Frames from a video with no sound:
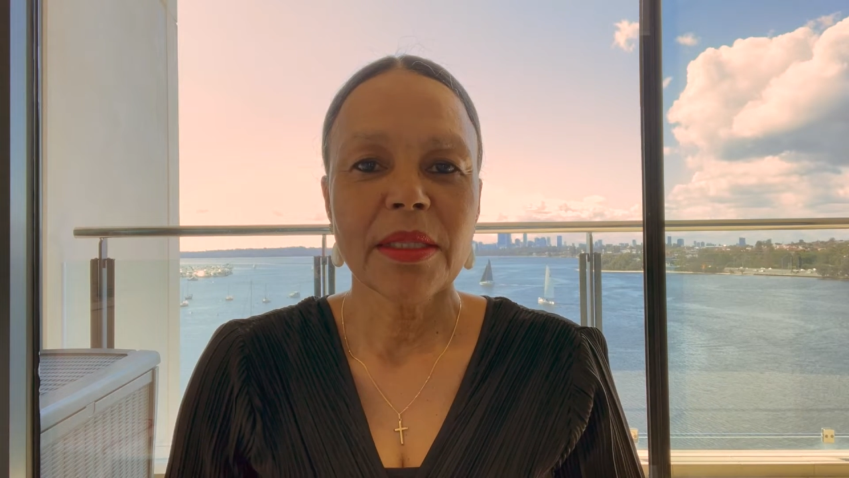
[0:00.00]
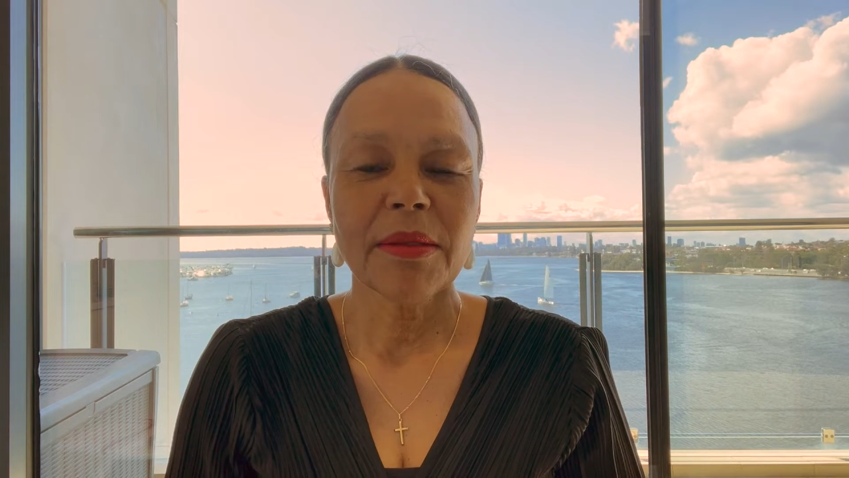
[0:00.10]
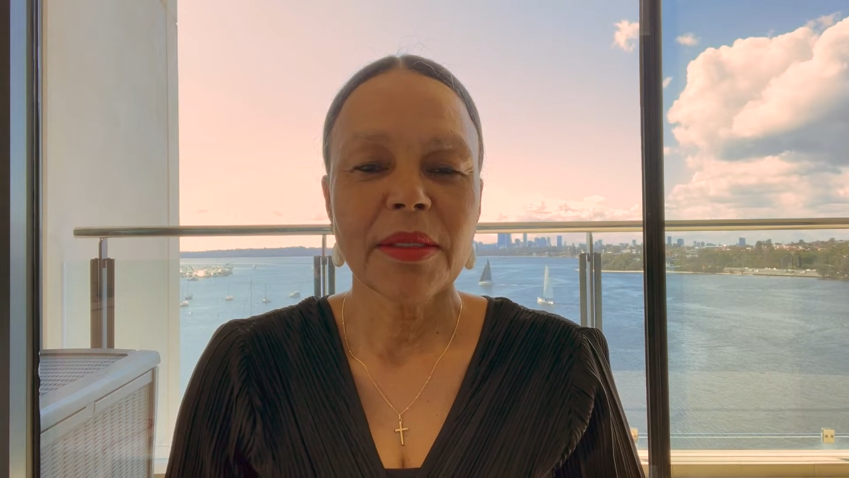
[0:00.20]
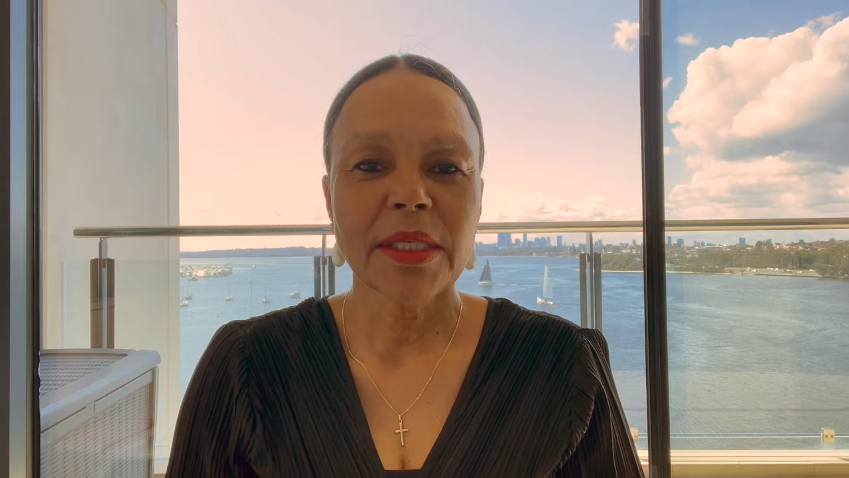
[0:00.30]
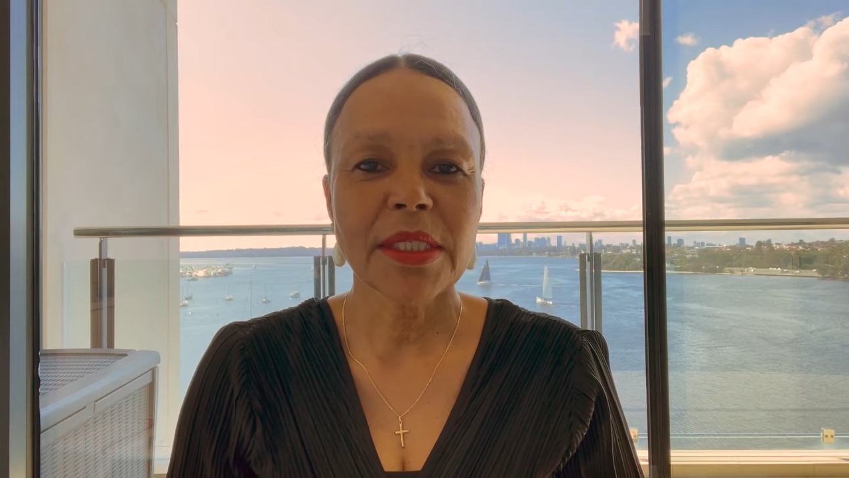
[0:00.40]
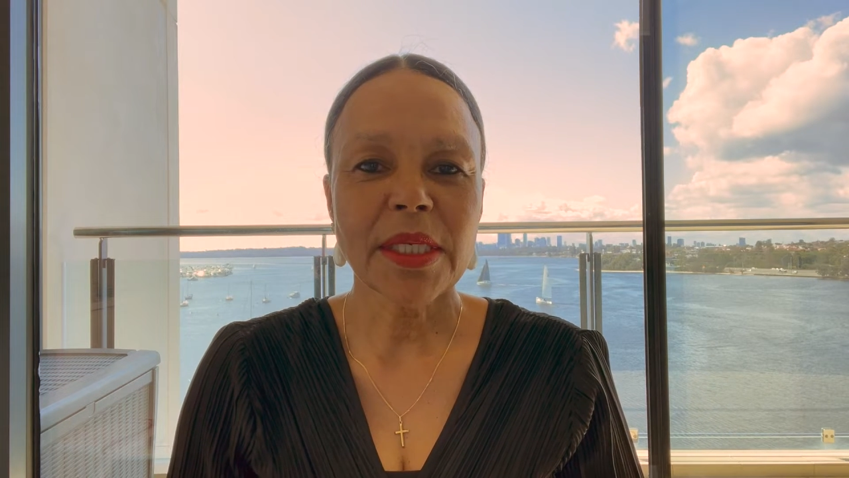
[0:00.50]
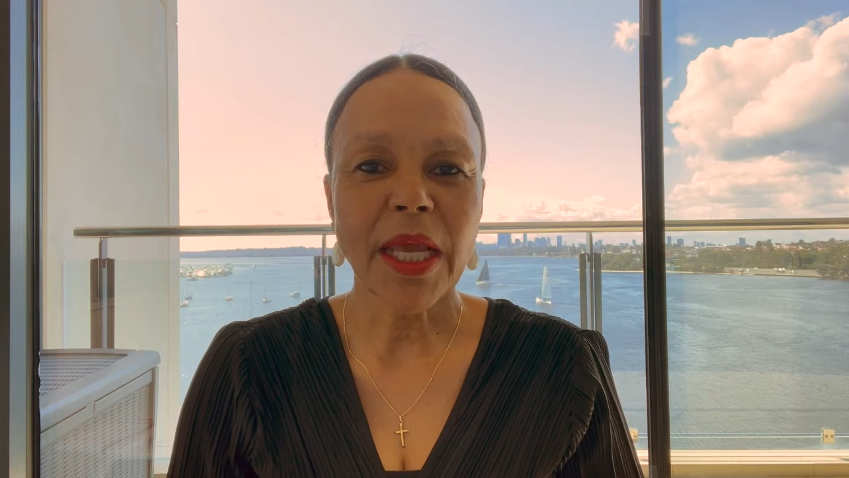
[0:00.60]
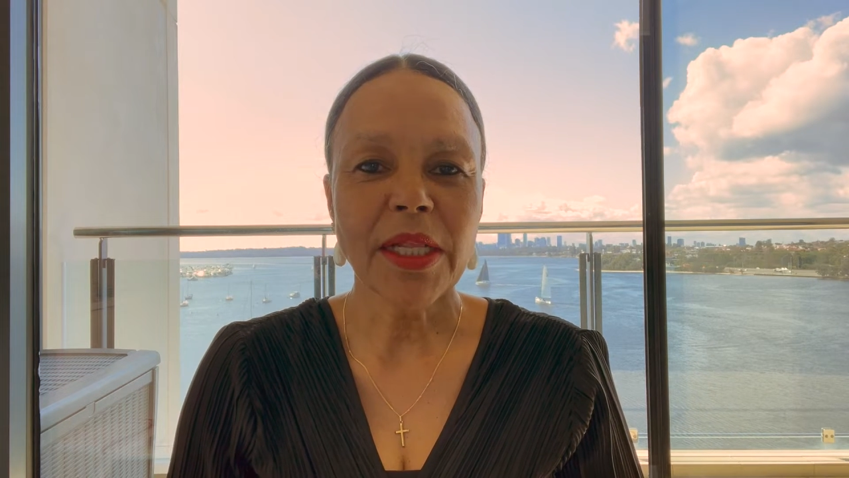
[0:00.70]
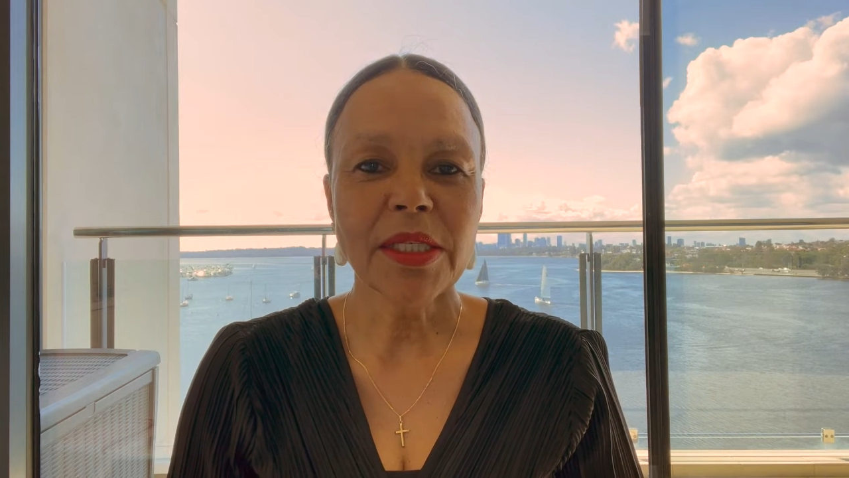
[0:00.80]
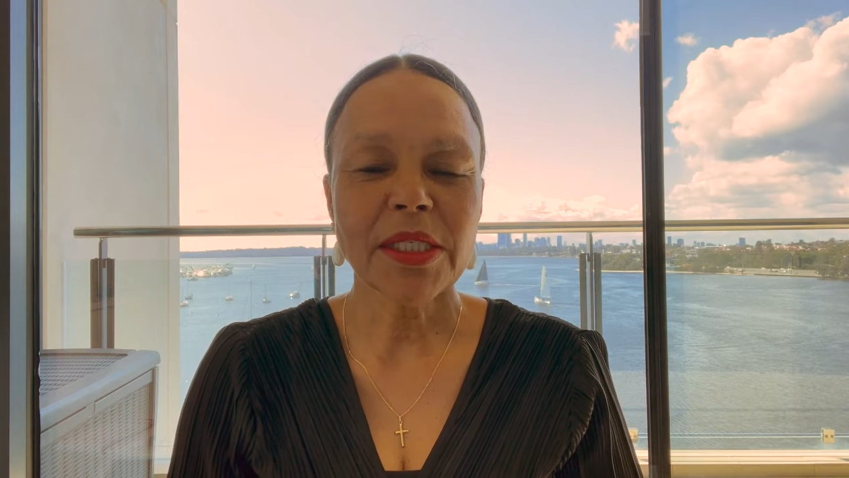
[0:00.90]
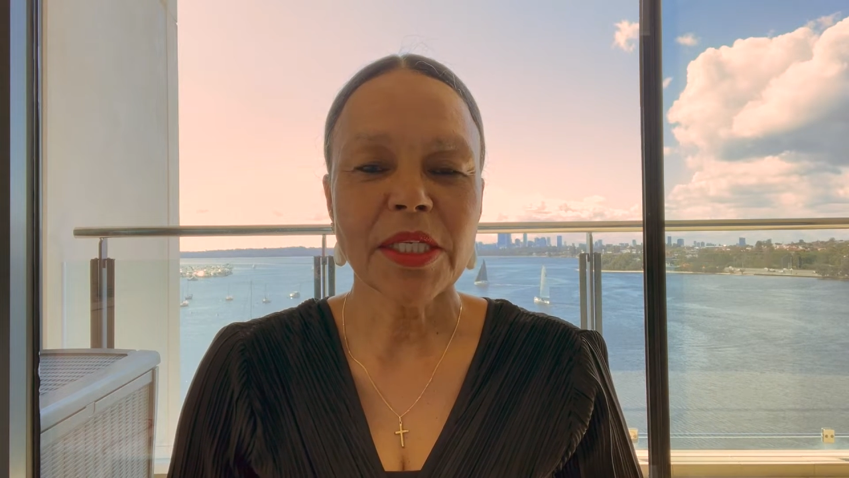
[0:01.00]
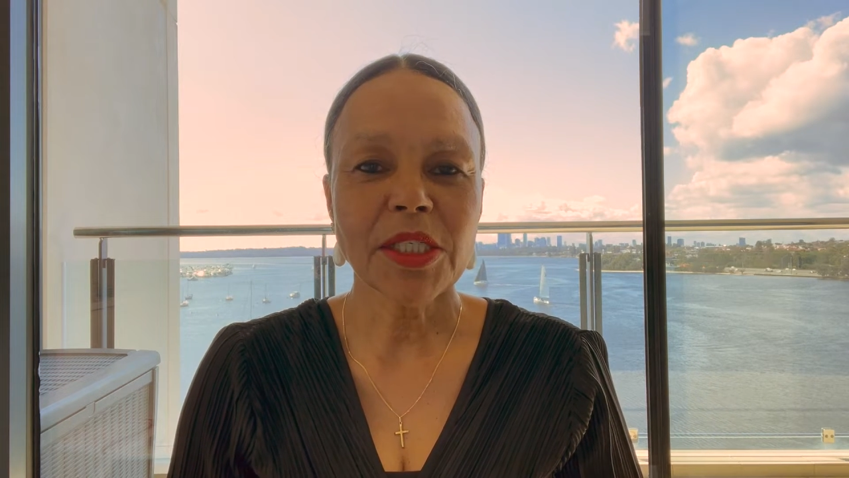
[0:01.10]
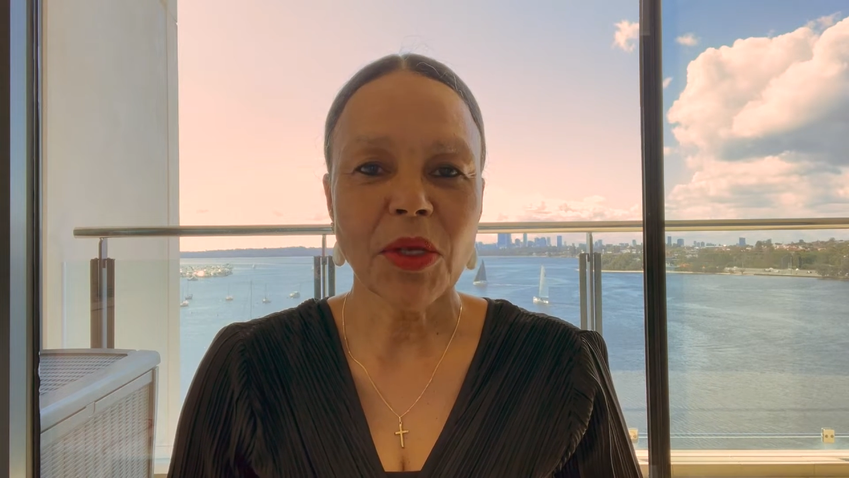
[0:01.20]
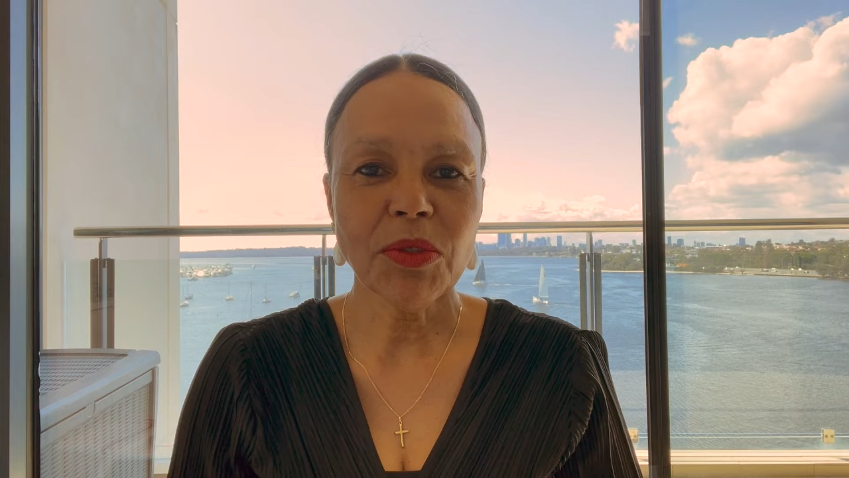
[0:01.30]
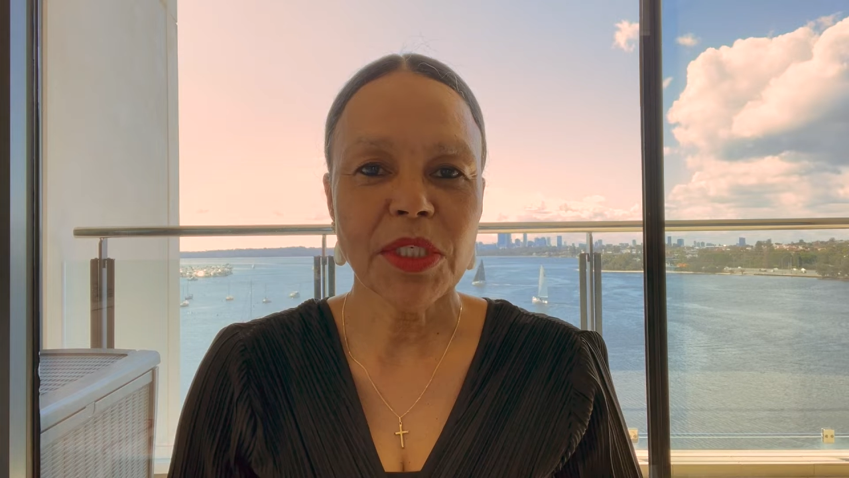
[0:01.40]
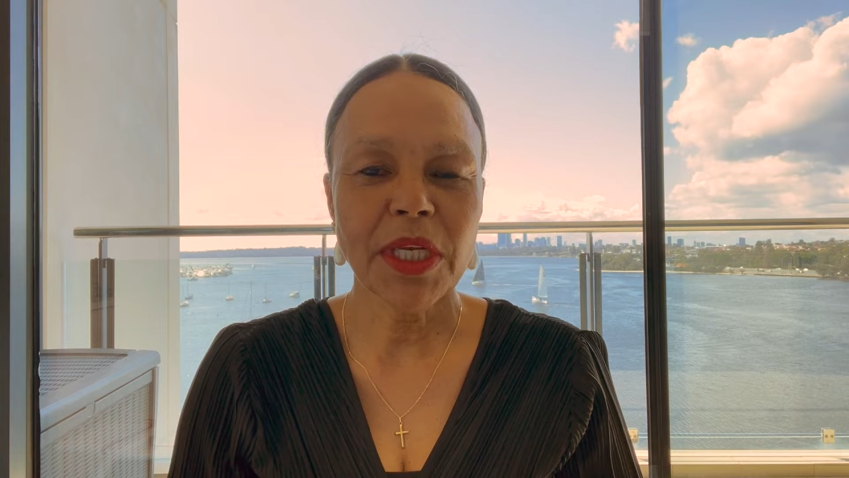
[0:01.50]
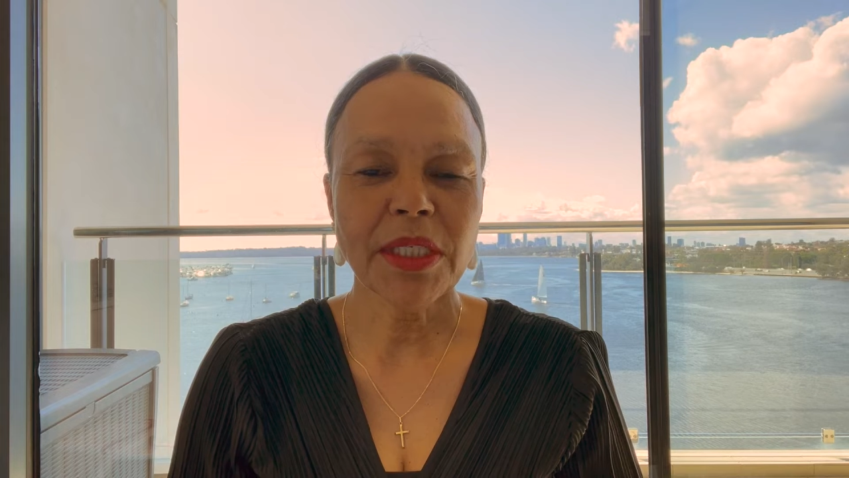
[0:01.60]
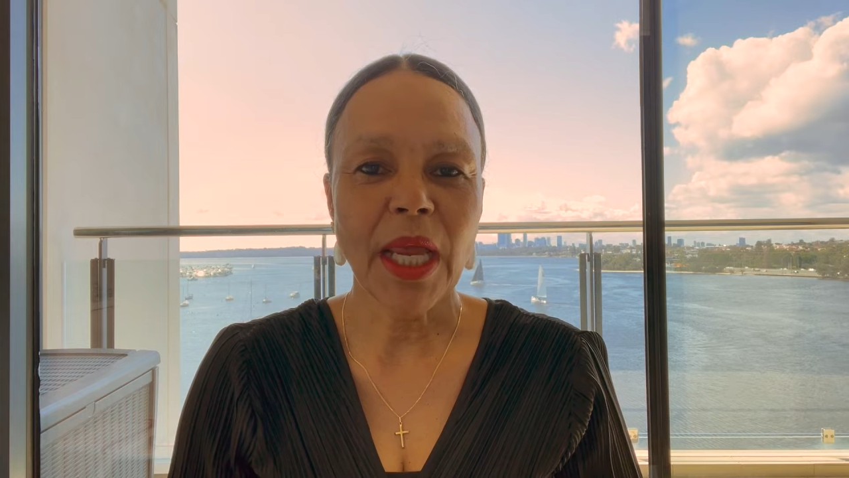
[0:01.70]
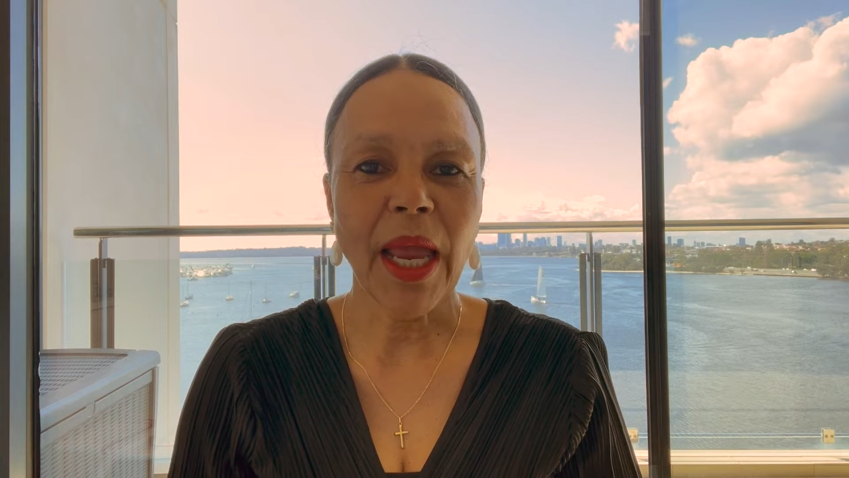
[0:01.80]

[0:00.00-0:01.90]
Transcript: the sales associate